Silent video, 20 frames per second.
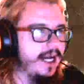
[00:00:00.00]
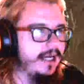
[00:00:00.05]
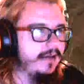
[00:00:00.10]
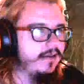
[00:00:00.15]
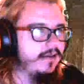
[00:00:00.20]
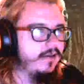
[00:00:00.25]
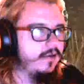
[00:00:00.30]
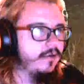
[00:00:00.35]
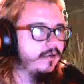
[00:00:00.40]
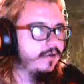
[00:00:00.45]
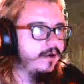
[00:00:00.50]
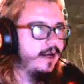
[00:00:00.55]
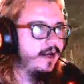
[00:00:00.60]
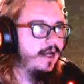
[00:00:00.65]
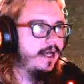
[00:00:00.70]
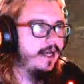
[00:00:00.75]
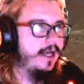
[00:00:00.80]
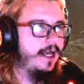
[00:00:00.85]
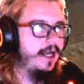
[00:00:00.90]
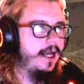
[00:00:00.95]
do,
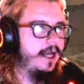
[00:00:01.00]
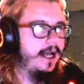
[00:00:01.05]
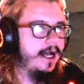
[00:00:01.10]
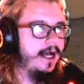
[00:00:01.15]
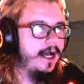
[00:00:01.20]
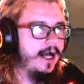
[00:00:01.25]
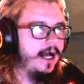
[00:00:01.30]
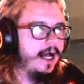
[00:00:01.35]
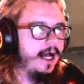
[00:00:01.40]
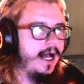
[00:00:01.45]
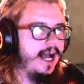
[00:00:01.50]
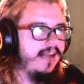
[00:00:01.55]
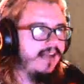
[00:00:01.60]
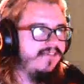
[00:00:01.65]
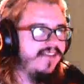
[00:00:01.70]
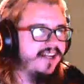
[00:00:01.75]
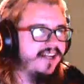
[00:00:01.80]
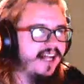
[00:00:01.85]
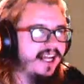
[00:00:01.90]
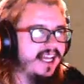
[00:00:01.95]
I
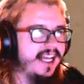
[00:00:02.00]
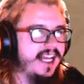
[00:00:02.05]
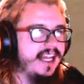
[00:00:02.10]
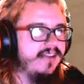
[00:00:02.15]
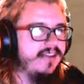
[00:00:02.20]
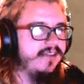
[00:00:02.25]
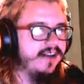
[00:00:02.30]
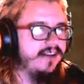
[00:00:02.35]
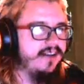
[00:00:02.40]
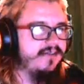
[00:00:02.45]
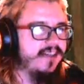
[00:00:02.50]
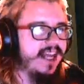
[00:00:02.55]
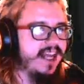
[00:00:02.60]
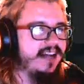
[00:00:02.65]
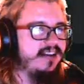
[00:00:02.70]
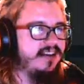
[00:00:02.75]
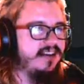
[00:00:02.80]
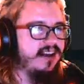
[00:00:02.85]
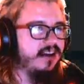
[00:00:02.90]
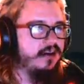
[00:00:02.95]
feel like even if they
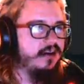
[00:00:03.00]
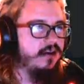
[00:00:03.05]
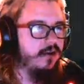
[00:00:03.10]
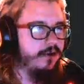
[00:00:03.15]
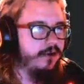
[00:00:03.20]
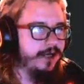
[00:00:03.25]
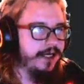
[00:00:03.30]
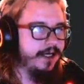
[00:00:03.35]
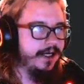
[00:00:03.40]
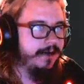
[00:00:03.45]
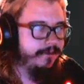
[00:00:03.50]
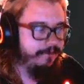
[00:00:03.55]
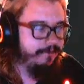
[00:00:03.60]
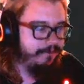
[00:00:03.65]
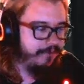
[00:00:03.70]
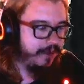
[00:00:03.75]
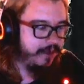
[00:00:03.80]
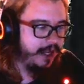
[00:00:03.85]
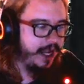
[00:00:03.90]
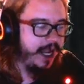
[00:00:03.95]
did do it,
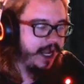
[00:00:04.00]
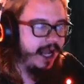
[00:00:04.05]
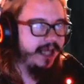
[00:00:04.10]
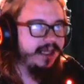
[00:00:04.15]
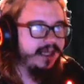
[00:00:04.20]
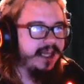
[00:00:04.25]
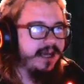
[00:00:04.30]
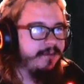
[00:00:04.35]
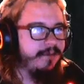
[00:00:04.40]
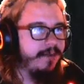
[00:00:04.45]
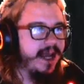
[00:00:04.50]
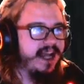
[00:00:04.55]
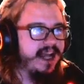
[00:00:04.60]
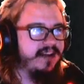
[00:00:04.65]
and they made